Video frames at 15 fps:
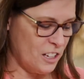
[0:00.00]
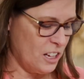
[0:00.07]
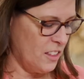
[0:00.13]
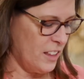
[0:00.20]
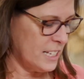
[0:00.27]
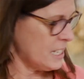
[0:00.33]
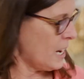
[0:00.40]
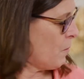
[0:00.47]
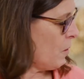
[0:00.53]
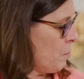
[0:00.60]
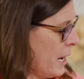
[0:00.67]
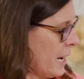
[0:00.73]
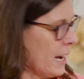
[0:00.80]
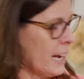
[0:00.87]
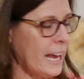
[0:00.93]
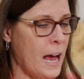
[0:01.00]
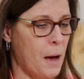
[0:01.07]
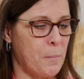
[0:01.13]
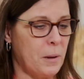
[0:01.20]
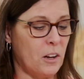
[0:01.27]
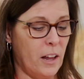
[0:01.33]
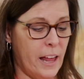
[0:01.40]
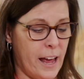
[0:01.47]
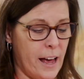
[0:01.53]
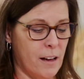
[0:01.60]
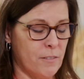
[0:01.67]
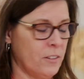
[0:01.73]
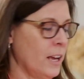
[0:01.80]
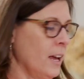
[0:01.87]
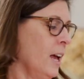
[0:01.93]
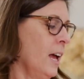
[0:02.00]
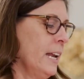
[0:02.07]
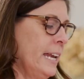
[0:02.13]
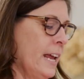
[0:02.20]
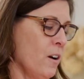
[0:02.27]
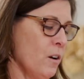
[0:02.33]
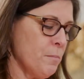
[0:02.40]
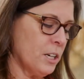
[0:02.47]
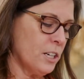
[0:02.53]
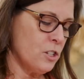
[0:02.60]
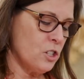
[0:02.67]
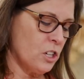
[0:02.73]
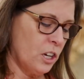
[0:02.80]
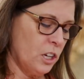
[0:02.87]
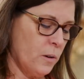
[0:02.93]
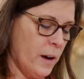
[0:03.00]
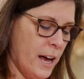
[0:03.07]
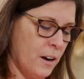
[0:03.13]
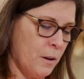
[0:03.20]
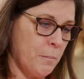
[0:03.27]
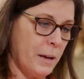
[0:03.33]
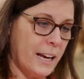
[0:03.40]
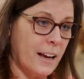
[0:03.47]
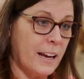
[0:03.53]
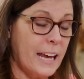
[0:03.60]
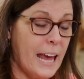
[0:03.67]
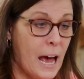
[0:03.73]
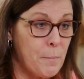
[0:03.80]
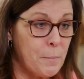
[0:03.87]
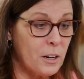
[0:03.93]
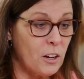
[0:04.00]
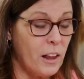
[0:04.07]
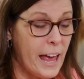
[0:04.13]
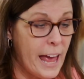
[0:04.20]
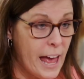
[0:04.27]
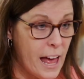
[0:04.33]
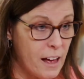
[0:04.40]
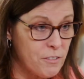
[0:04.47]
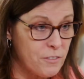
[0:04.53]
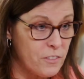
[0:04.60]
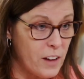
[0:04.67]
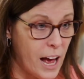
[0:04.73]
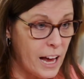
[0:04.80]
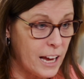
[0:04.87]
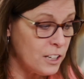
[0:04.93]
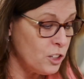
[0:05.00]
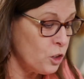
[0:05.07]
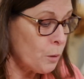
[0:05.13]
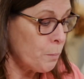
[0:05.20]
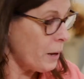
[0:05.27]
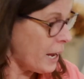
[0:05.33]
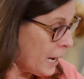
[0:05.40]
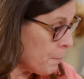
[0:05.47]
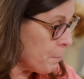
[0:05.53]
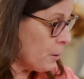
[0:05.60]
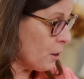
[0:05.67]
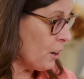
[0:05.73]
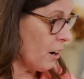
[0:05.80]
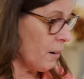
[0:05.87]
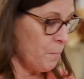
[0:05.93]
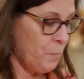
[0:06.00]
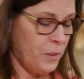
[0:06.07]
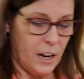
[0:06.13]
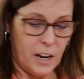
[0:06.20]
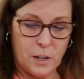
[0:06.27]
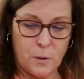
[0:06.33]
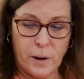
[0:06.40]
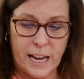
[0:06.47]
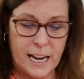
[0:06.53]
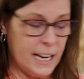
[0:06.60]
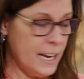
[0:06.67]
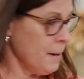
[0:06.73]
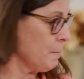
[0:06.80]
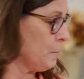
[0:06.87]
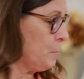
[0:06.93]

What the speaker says: Good, that's how we make a capital F. Now I'm going to show you how to make a capital F on your paper. Are you ready?